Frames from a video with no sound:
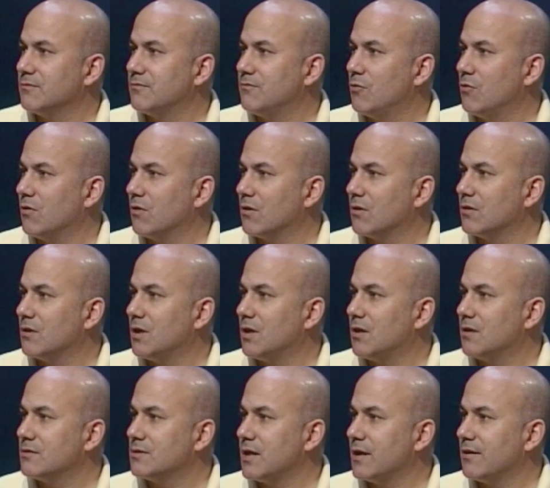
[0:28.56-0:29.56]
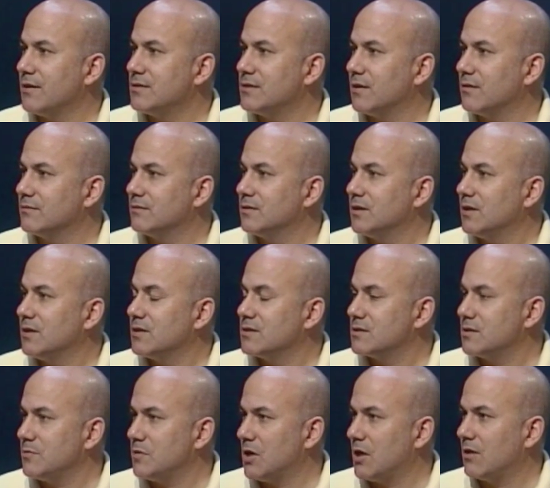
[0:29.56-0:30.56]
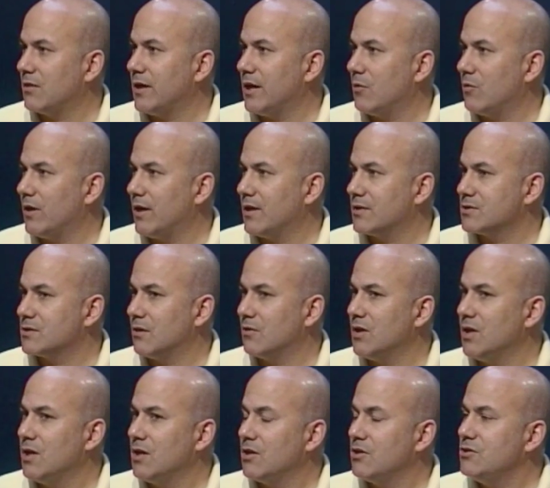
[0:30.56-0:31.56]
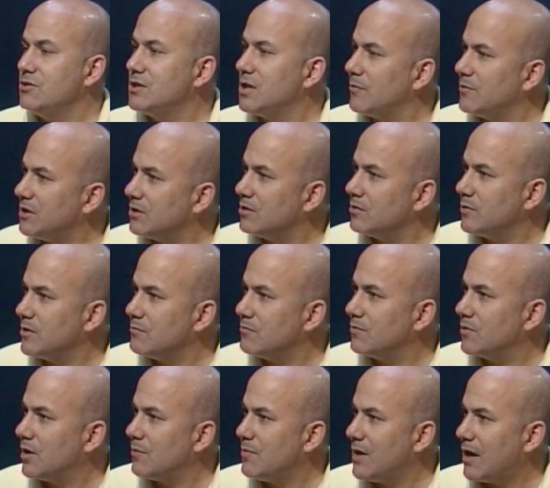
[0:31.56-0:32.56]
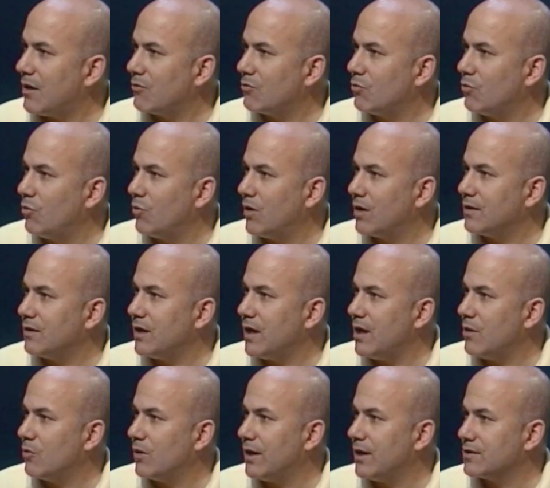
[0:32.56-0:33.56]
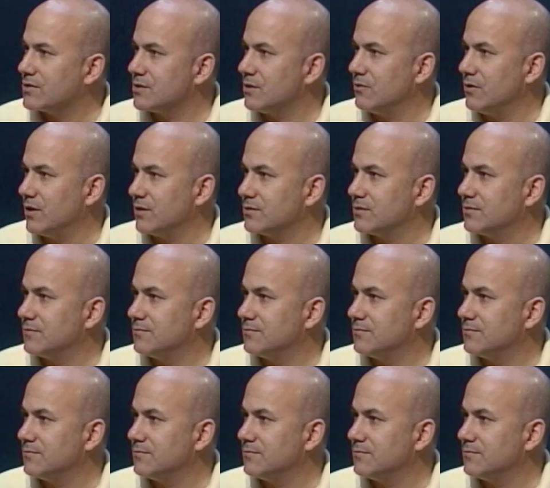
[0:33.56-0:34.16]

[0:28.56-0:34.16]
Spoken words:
for Tarrytown Sleepy Hollow AYSO. Could you tell me a little bit about what AYSO does?